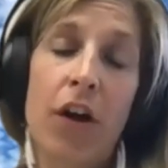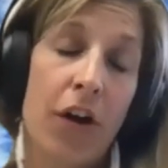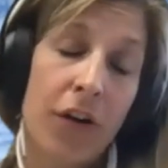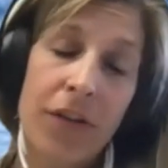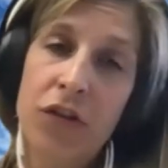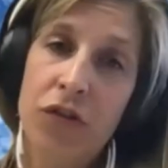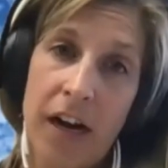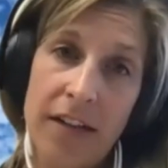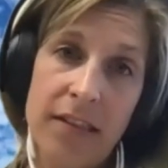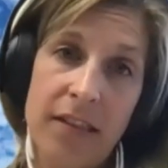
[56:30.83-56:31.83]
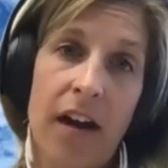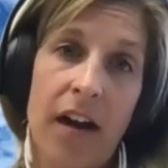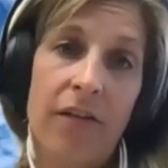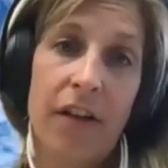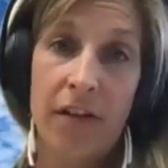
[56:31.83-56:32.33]
earn the trust
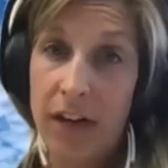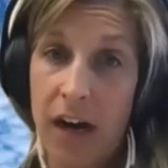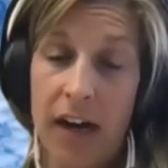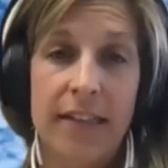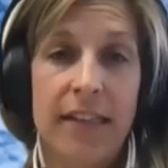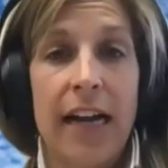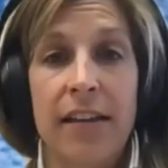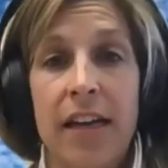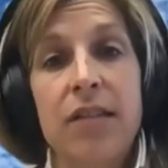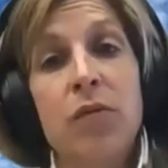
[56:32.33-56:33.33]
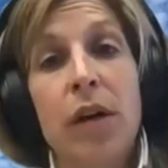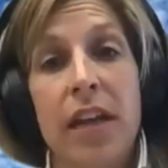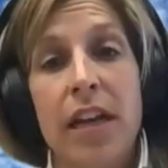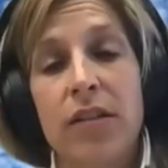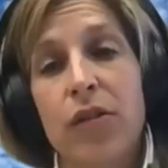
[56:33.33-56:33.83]
of, of a contact that is
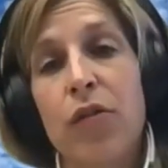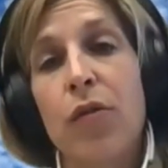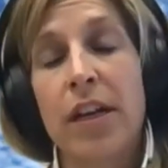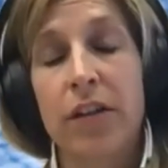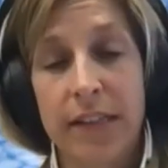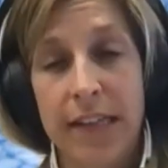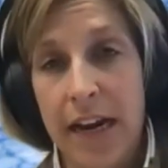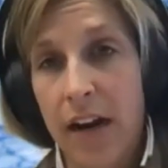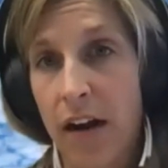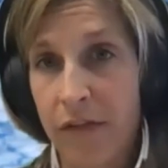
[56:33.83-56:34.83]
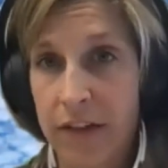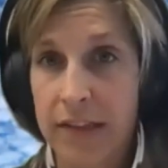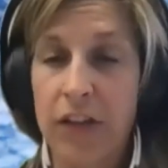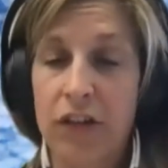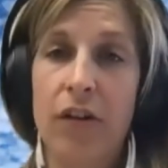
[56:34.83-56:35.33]
willing to entertain a
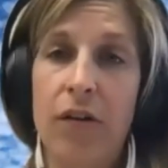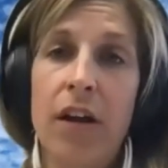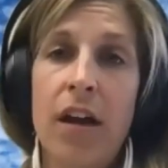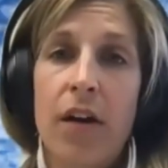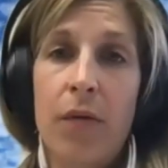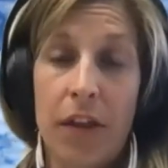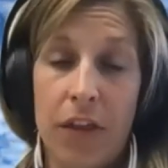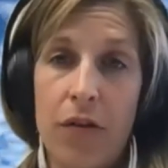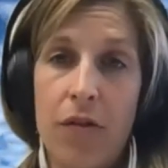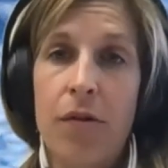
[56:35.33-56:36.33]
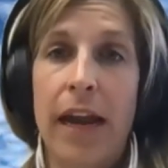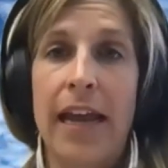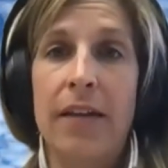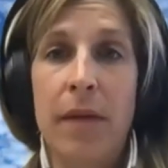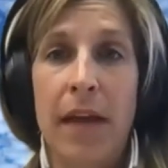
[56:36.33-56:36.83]
conversation with you
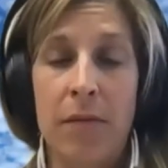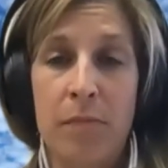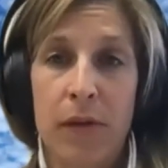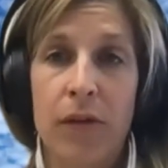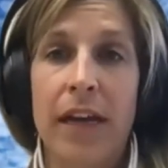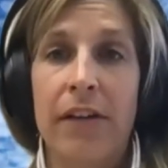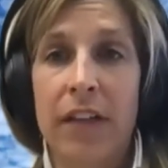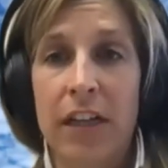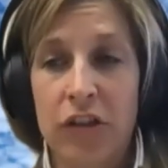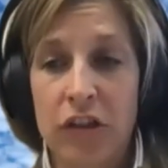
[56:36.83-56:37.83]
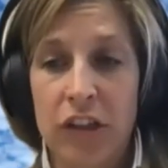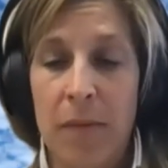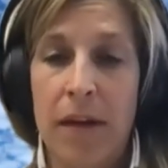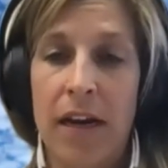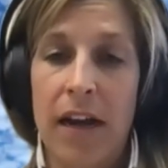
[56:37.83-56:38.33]
and and build that
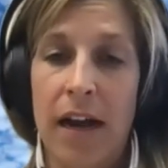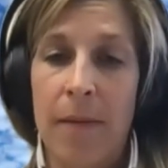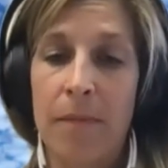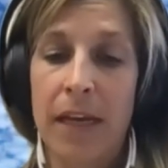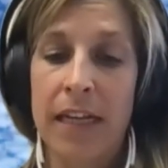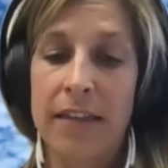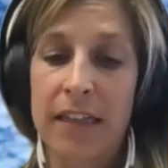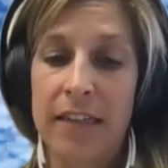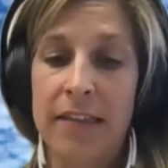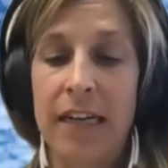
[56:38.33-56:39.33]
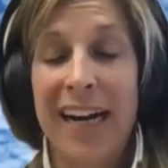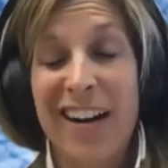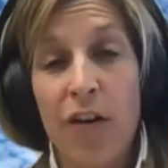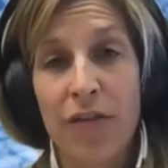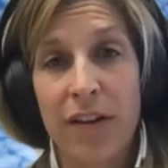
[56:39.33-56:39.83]
relationship and um, it's it's not
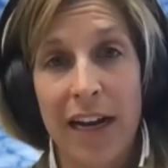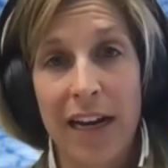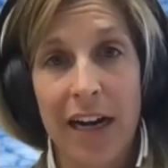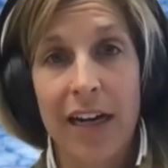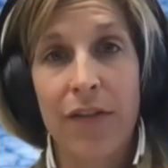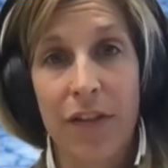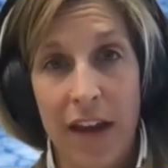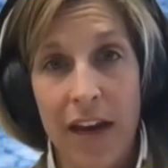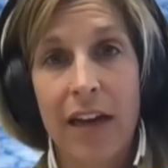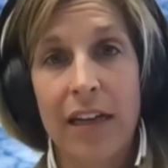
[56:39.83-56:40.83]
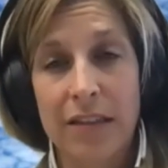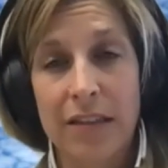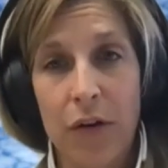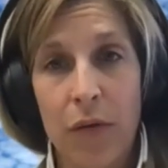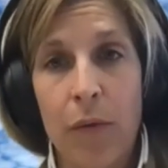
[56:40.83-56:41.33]
an overnight kind of thing and
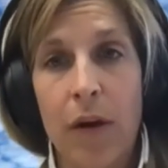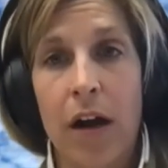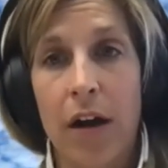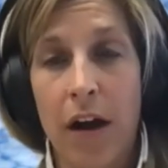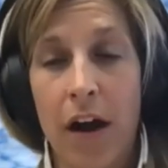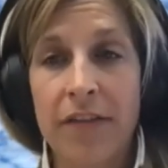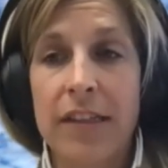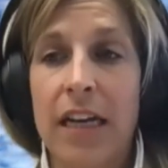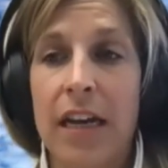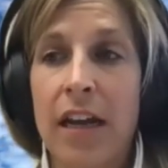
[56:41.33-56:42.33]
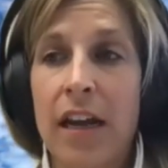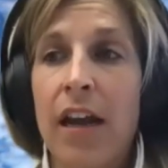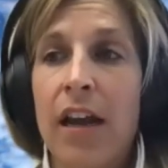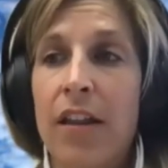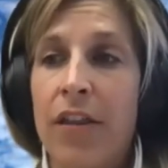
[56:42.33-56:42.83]
so uh, often
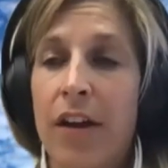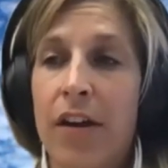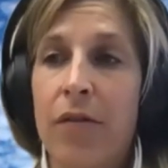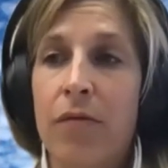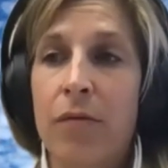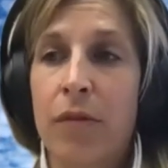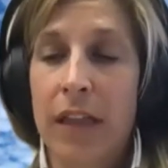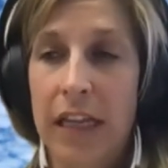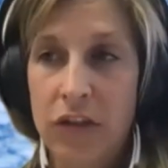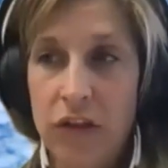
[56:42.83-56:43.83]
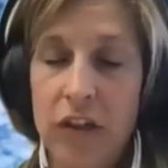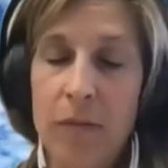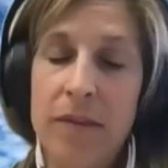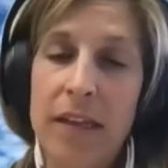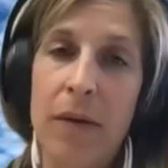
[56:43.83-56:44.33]
the
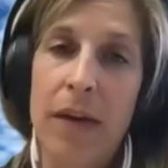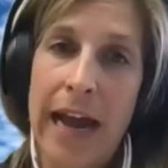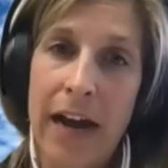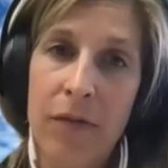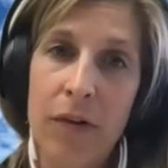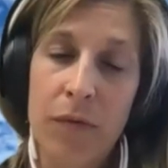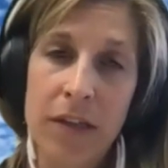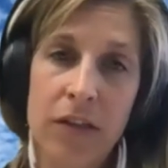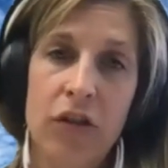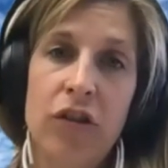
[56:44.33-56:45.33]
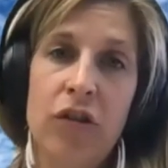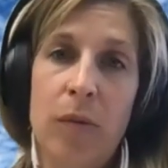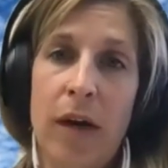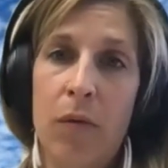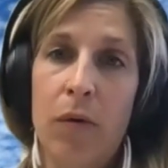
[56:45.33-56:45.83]
relationships that we have with
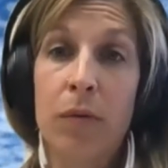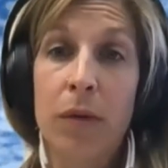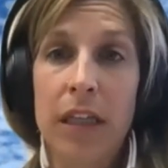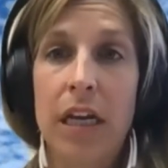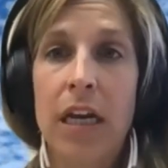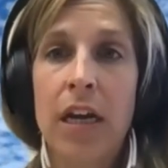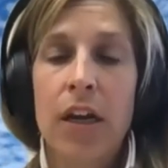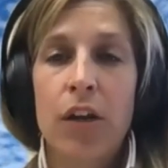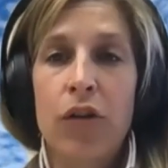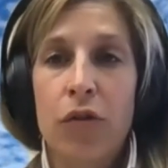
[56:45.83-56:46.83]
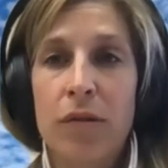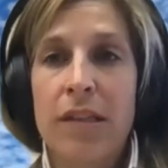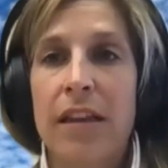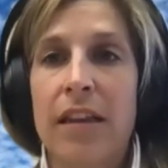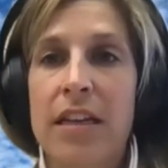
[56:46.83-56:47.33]
researchers where we're really
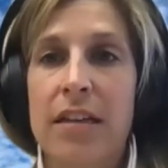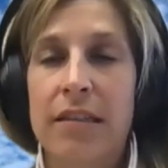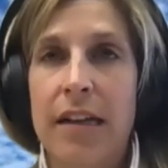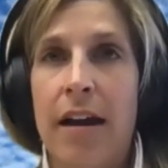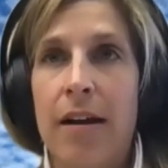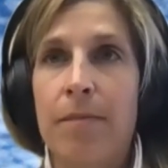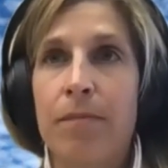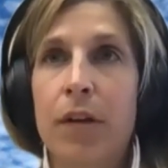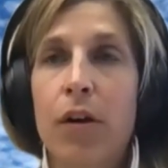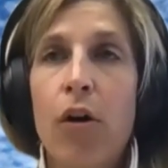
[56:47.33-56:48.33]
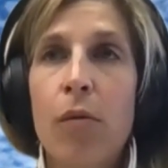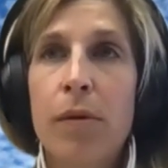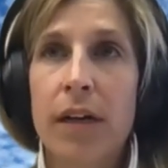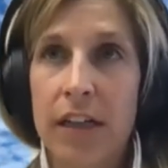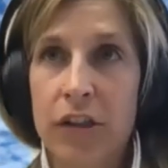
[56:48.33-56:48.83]
using these um,
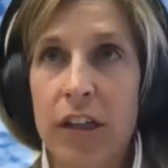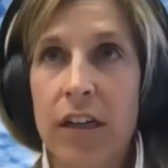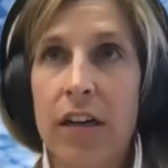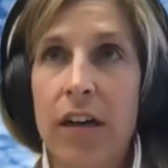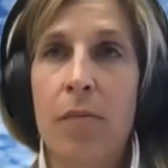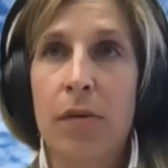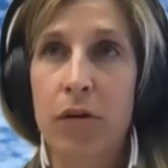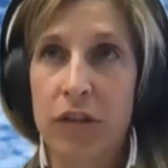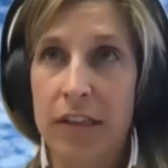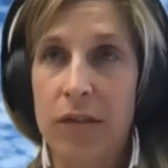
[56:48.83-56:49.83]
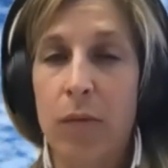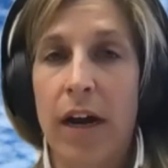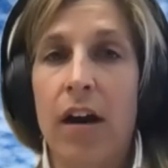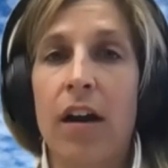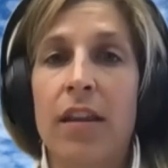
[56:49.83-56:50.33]
co-production approaches
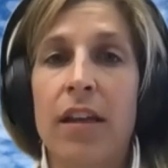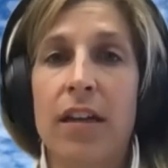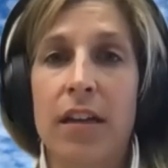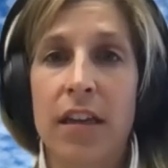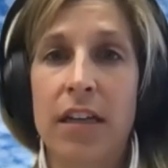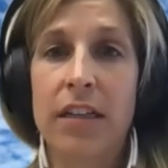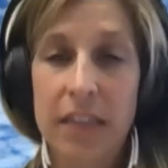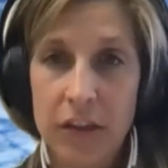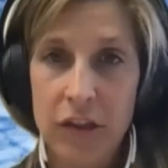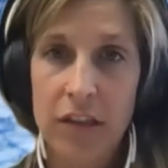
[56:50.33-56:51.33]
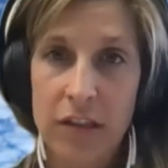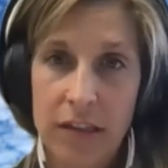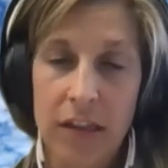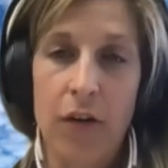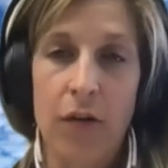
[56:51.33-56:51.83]
where the the indigenous
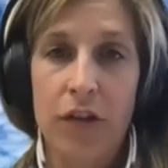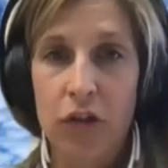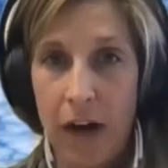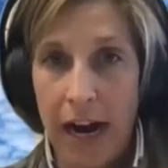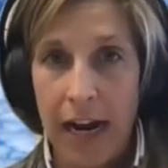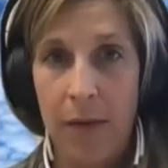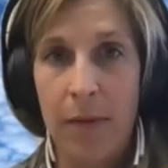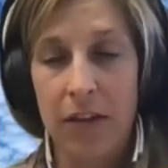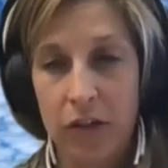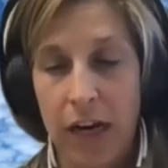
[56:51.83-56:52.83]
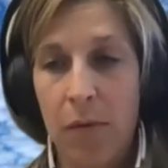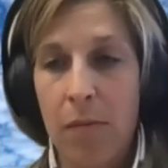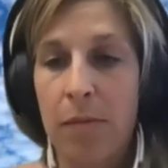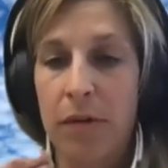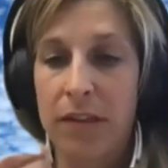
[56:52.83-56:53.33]
you know the tribe and the tribal
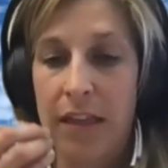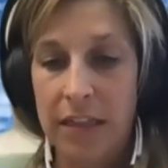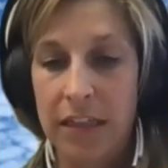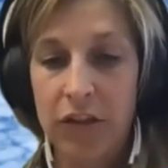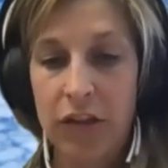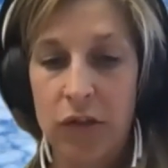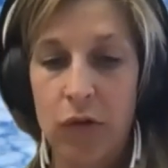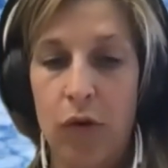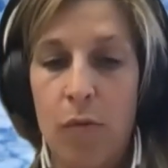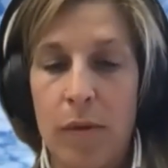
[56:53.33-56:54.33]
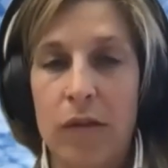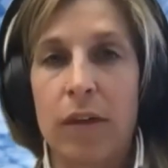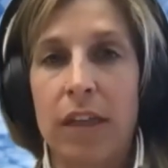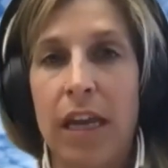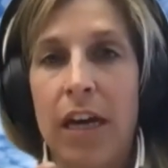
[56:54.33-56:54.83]
members and the indigenous group is
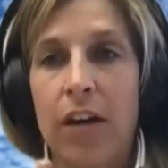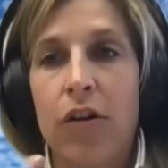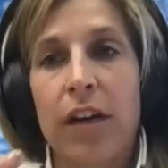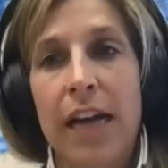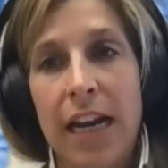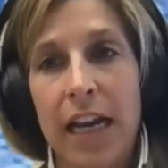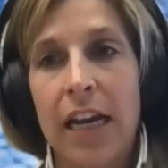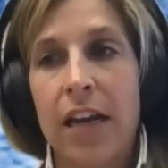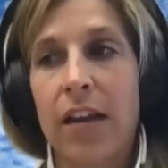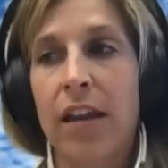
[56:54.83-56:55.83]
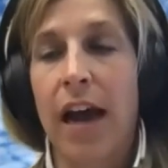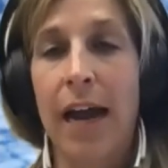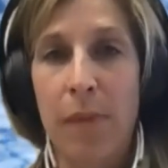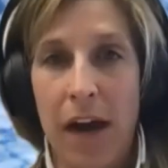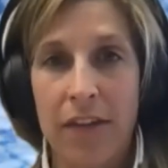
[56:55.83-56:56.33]
really creating and the
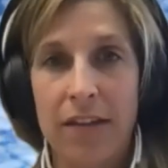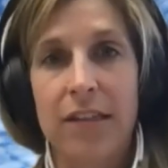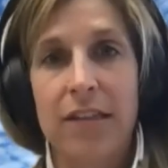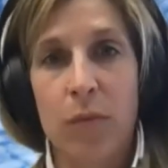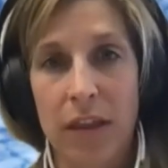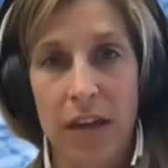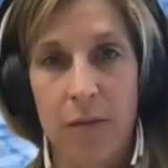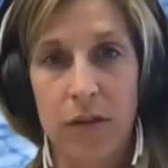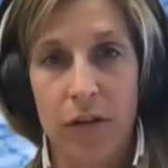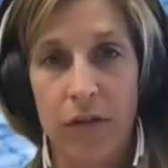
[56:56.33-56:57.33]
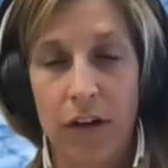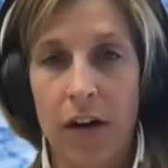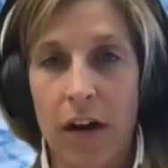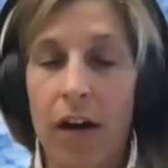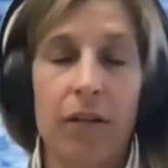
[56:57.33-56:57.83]
hypothesis with the
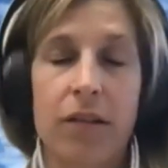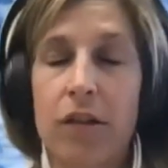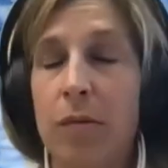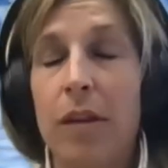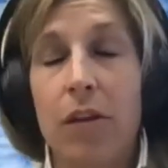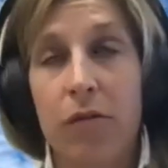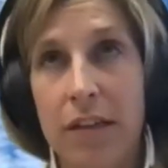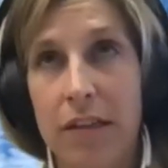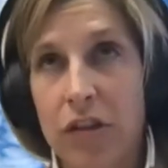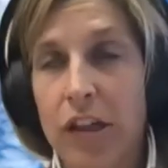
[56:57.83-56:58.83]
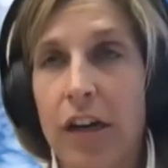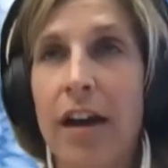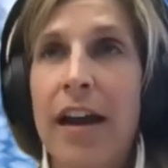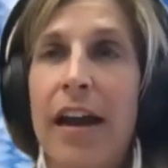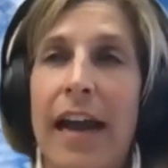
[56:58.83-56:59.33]
observer or excuse me the researcher
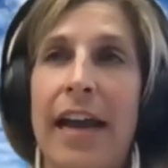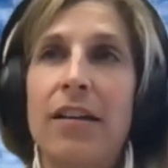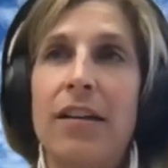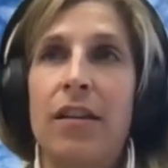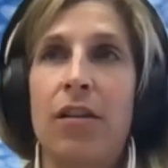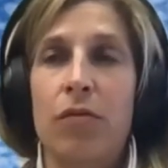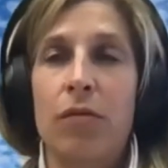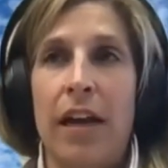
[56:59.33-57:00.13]
and the